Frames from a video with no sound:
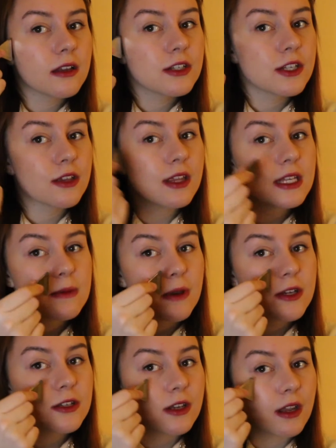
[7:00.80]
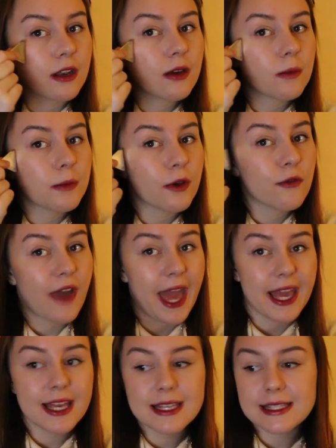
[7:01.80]
do this motion up your
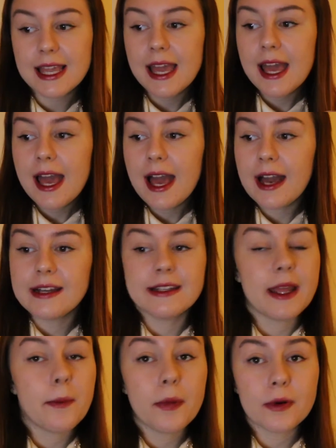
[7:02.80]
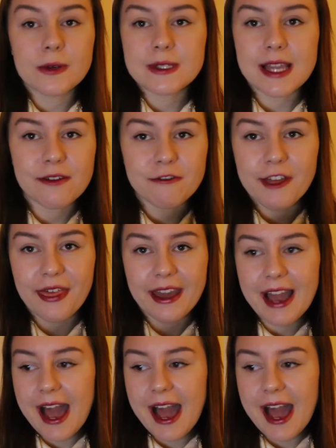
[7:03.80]
face, and it pulls everything